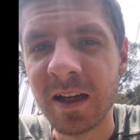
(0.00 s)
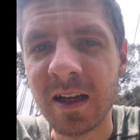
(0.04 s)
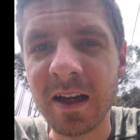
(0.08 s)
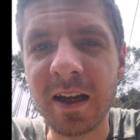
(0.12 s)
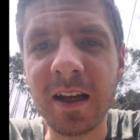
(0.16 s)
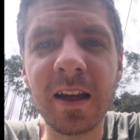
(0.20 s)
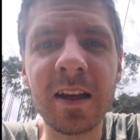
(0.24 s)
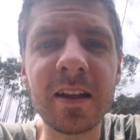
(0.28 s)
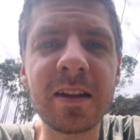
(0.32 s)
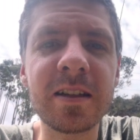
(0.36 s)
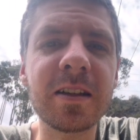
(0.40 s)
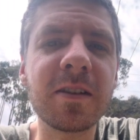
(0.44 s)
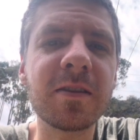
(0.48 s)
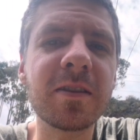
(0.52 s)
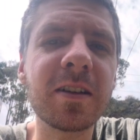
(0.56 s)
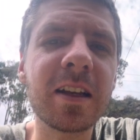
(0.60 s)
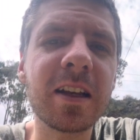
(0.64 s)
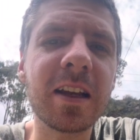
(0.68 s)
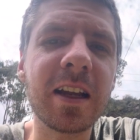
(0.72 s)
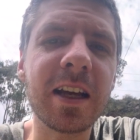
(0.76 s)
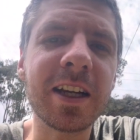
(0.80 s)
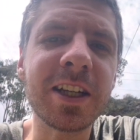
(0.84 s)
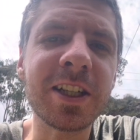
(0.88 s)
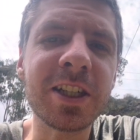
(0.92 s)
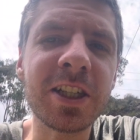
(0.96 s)
and it sounded
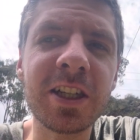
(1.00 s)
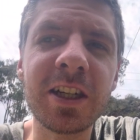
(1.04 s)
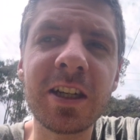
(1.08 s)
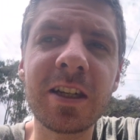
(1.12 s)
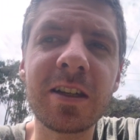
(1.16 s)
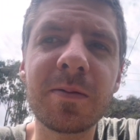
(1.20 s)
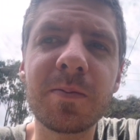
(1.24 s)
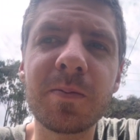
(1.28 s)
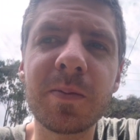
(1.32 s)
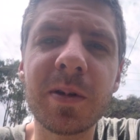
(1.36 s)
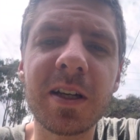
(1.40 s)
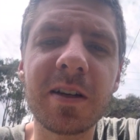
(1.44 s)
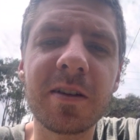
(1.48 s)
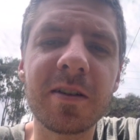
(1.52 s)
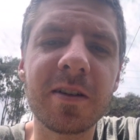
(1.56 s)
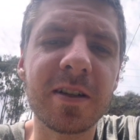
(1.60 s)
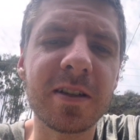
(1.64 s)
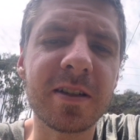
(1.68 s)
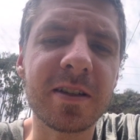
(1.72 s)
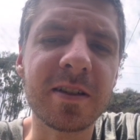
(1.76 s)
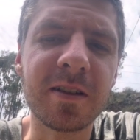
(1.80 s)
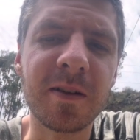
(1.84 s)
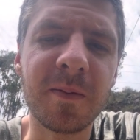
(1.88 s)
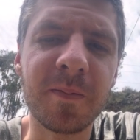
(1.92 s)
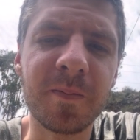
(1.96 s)
like shit
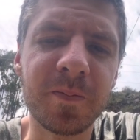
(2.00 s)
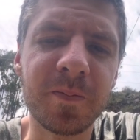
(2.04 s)
because